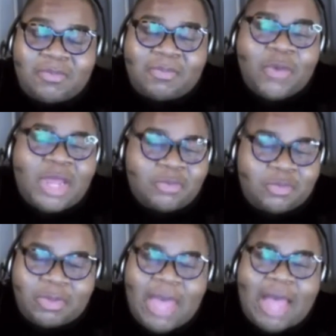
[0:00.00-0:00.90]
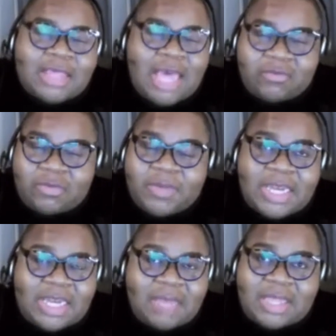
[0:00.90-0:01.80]
when outside of a
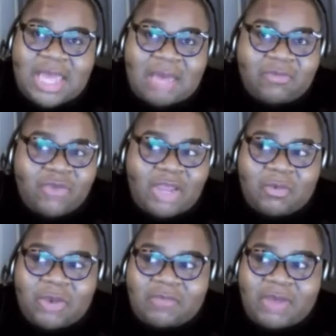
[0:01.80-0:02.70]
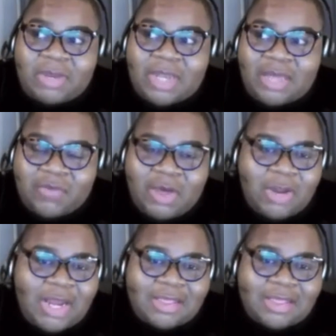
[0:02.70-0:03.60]
pandemic time frame or whatever, I would love
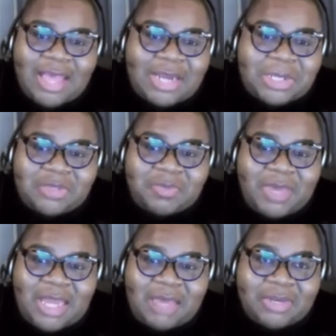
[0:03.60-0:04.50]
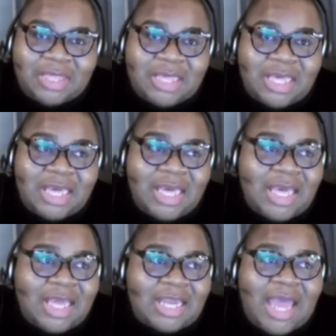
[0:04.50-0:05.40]
going outside and just being able to see
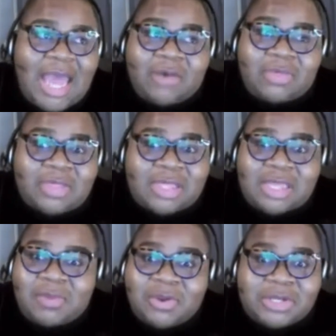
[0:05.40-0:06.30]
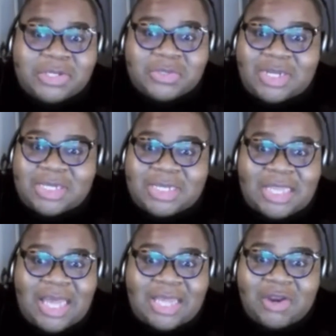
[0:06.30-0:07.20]
the houses in the middle of the street,
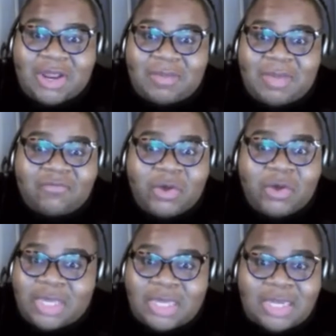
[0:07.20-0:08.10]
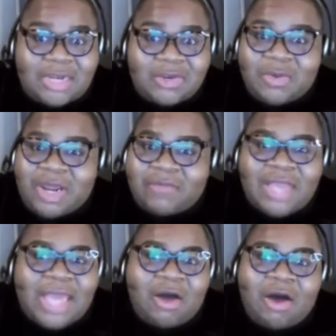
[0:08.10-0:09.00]
just like, voguing and doing
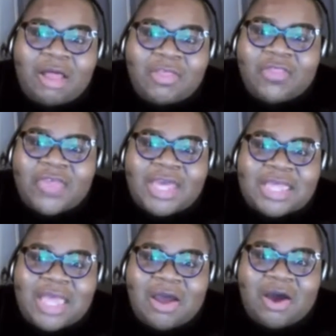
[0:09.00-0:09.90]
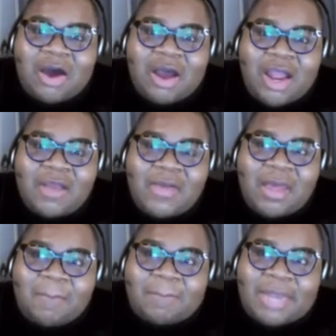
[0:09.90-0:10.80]
everything, like all the things that are
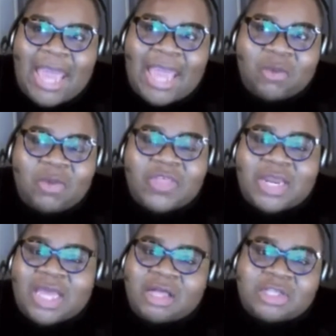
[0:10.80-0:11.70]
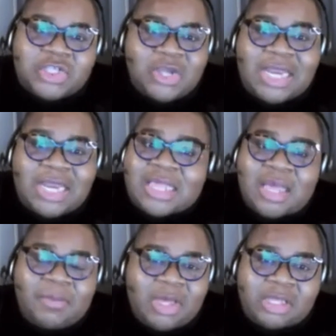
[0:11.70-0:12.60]
Black within culture and in
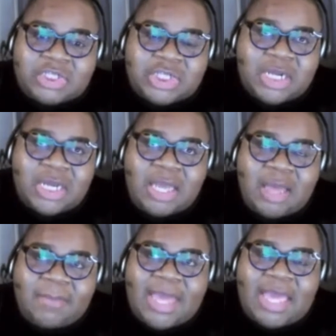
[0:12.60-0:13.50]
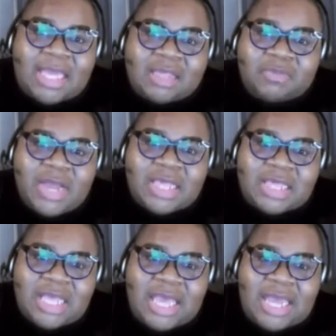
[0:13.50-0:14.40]
subculture being
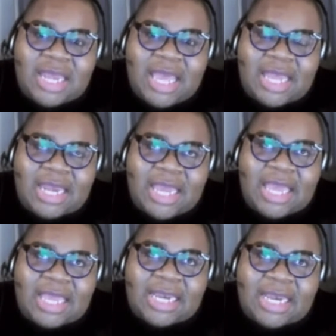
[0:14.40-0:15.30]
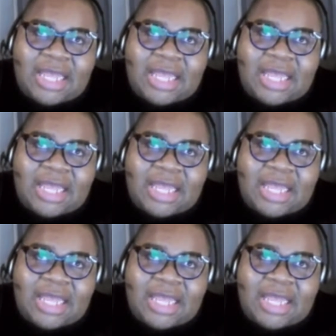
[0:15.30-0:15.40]
expressed and